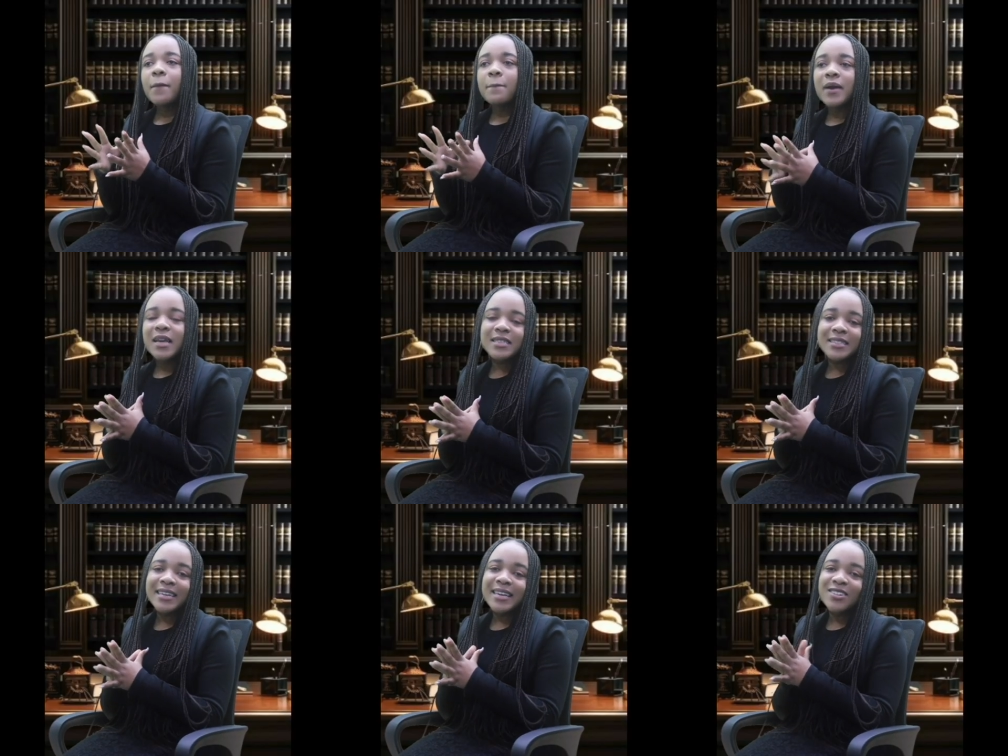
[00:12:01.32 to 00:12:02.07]

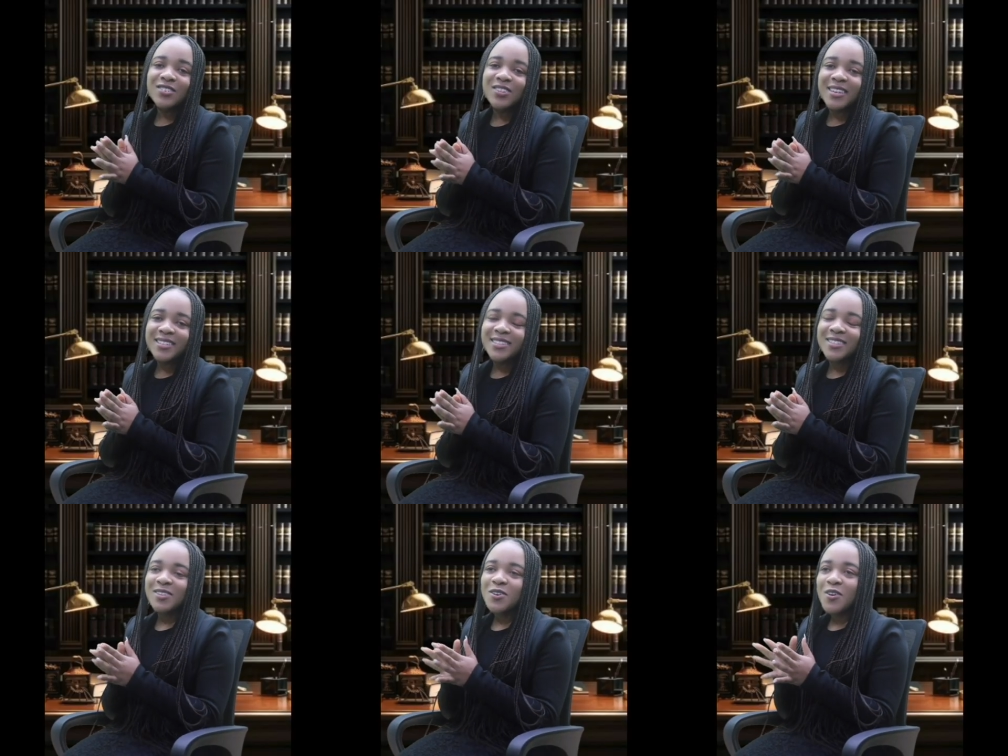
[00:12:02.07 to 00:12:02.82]
Best
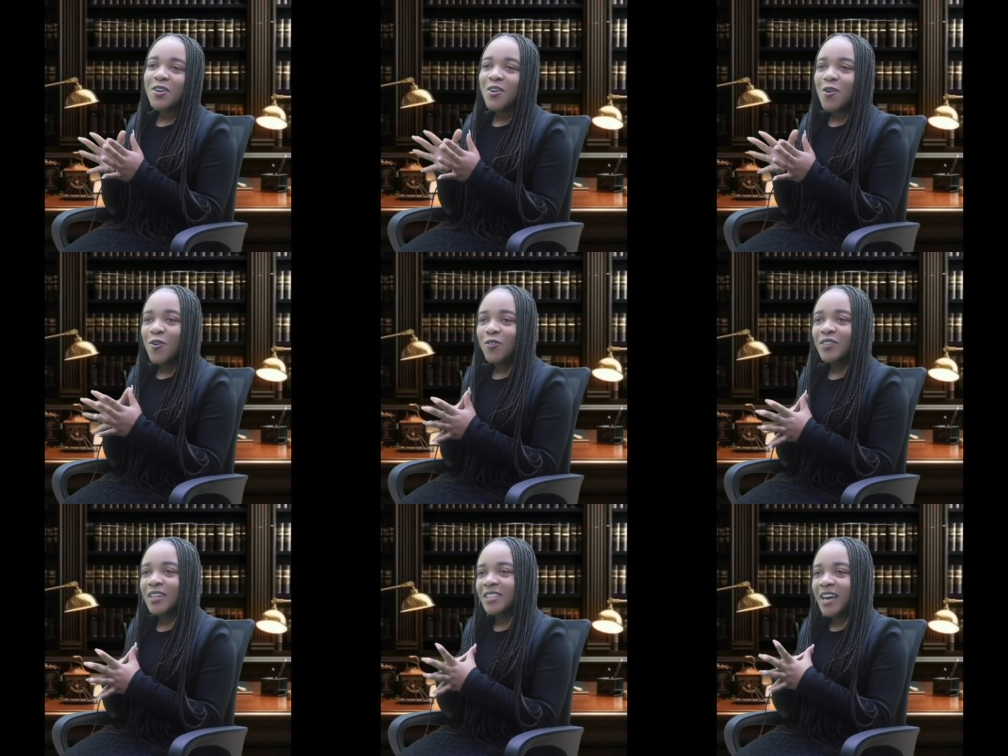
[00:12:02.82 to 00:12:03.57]
interests of
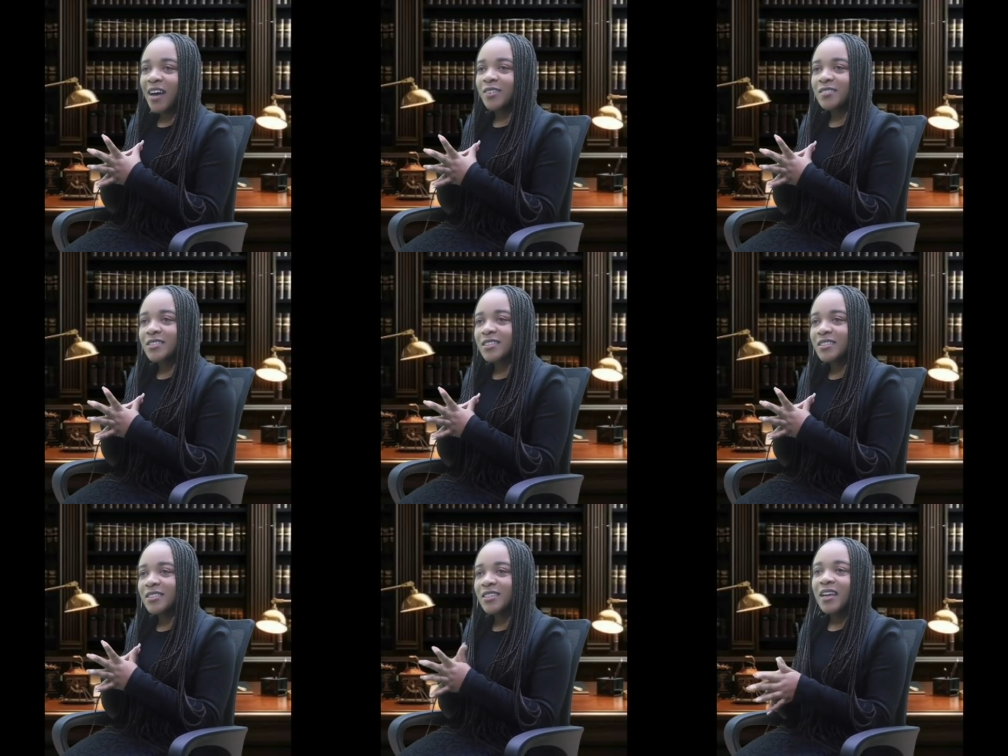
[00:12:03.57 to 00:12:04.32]
the child,
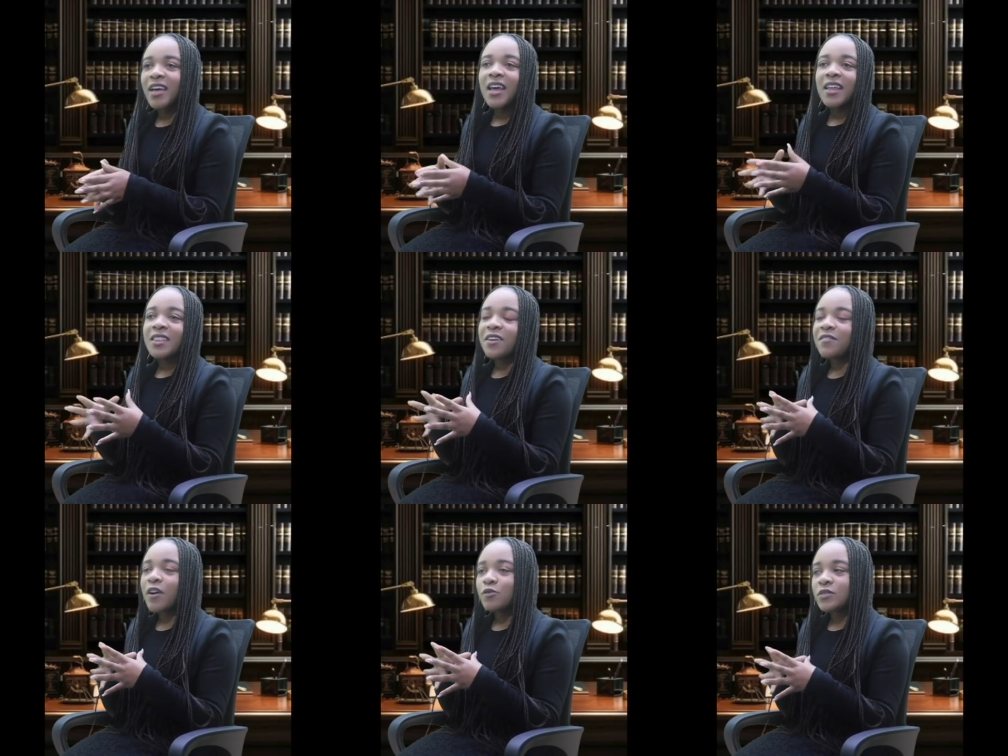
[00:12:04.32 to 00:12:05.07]
the
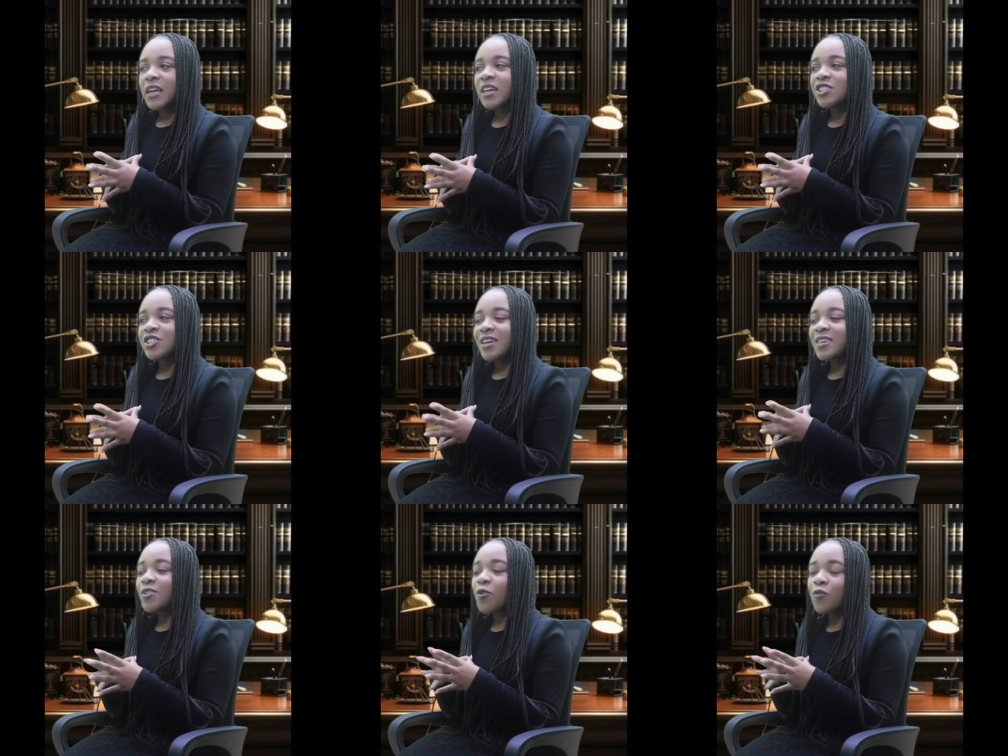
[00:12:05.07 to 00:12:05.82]

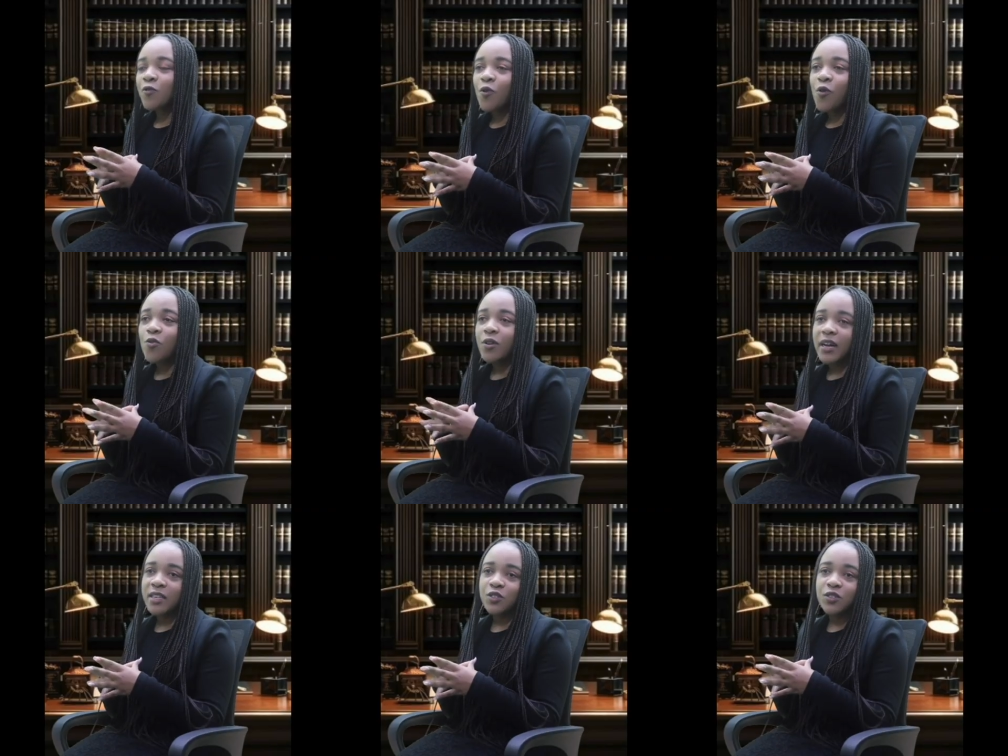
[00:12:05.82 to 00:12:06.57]
foundation of all
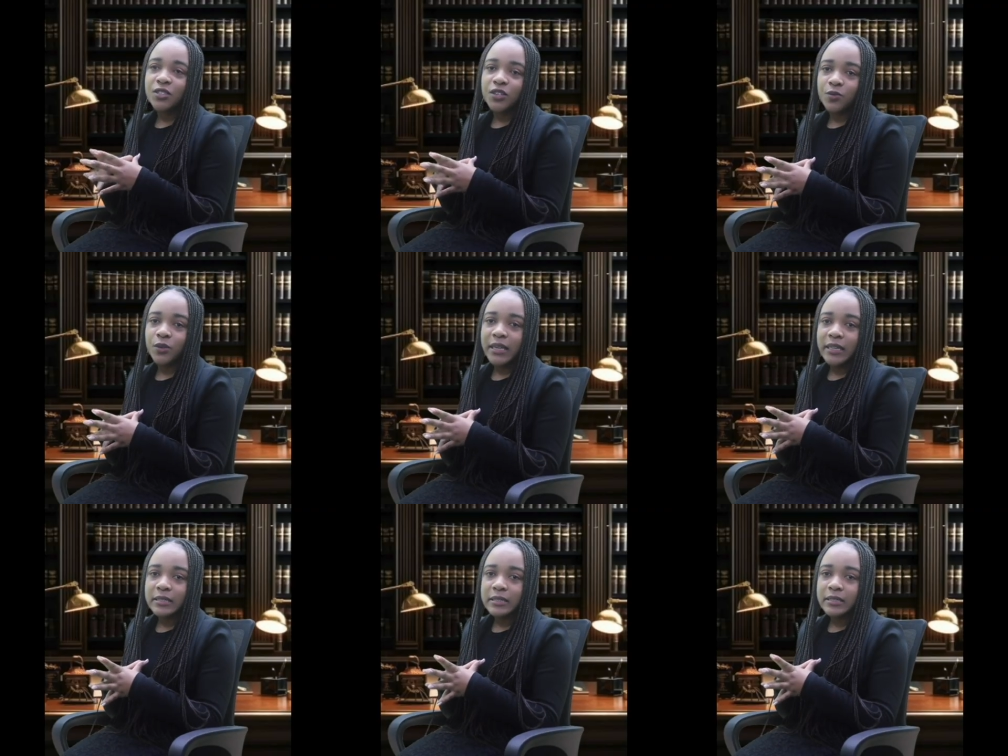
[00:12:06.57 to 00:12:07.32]
custody
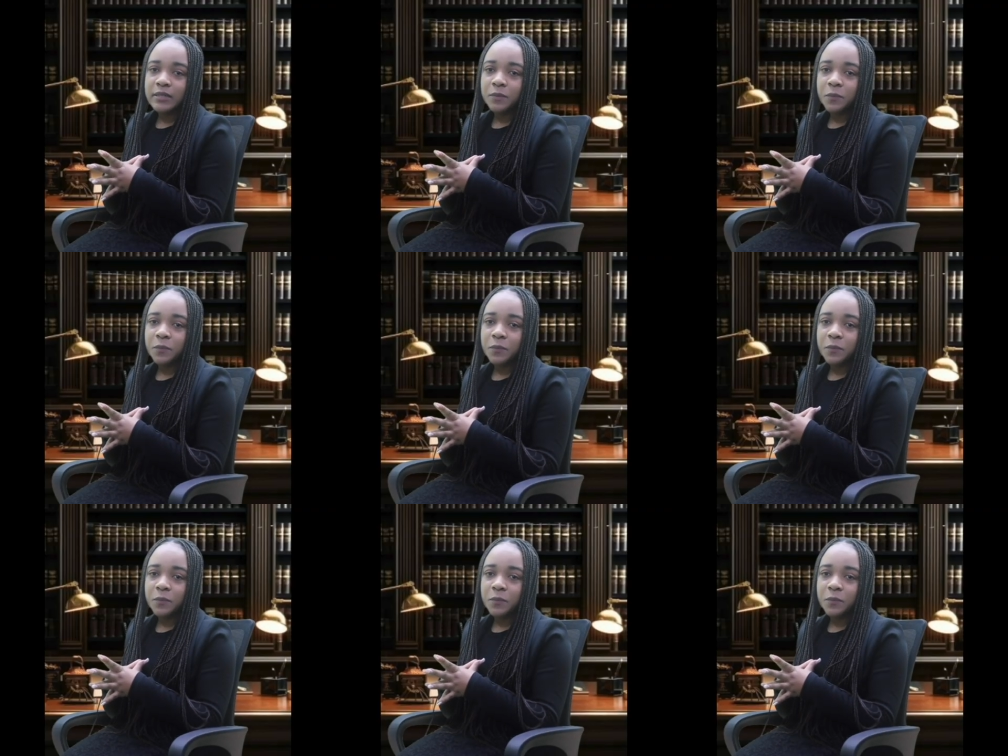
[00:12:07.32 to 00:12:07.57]
rulings.